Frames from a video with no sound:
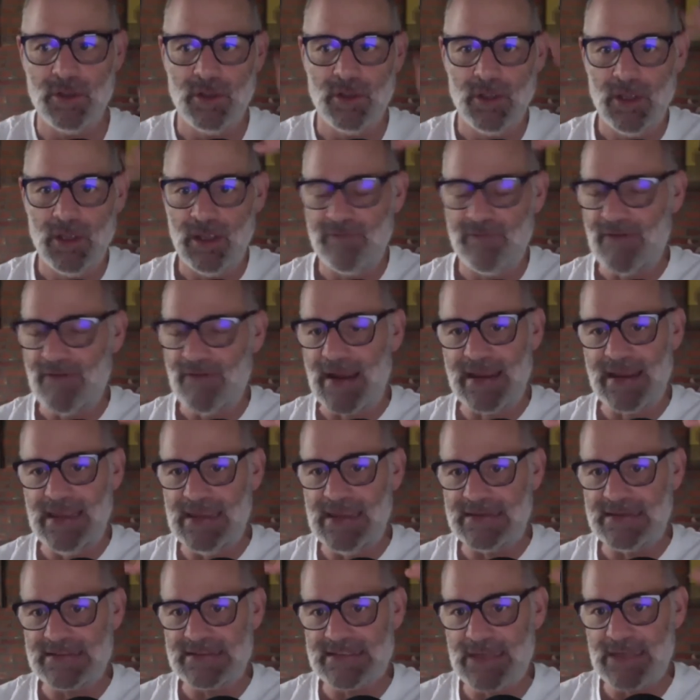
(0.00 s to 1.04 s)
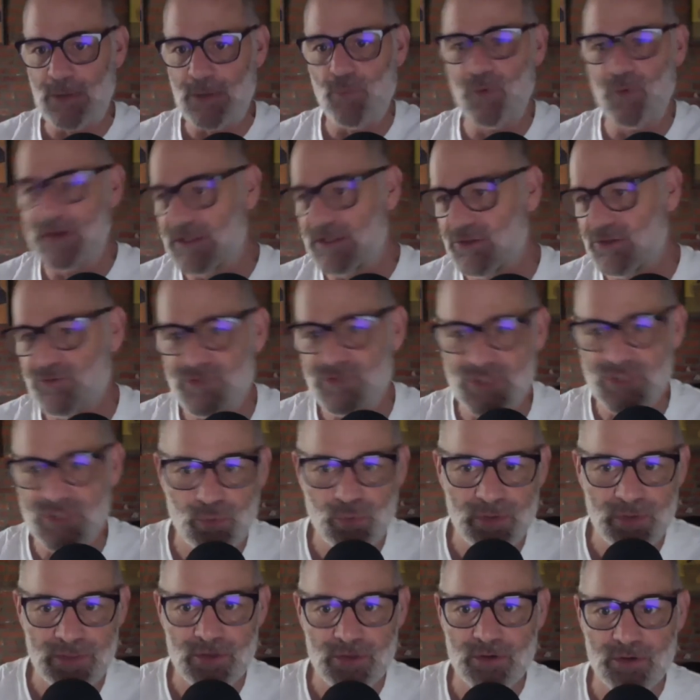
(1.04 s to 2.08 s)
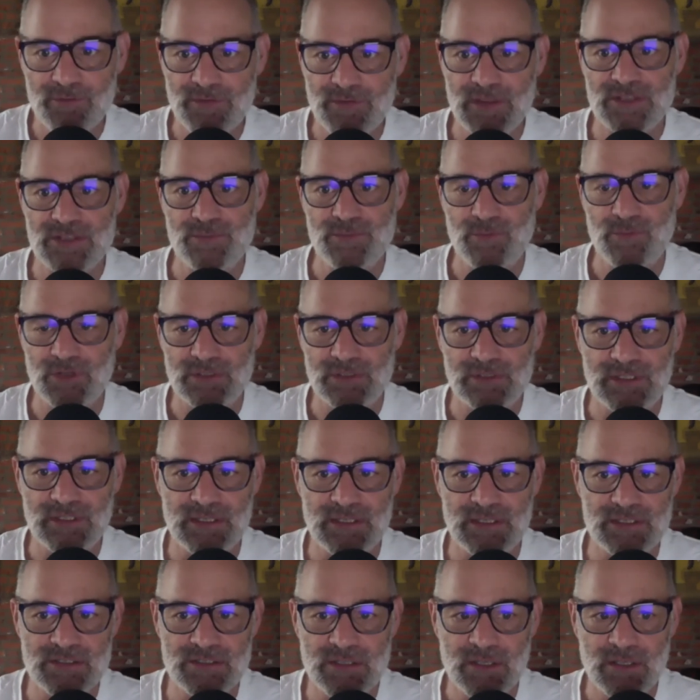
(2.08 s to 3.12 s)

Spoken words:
If I can't say, what do you do with your Facebook leads?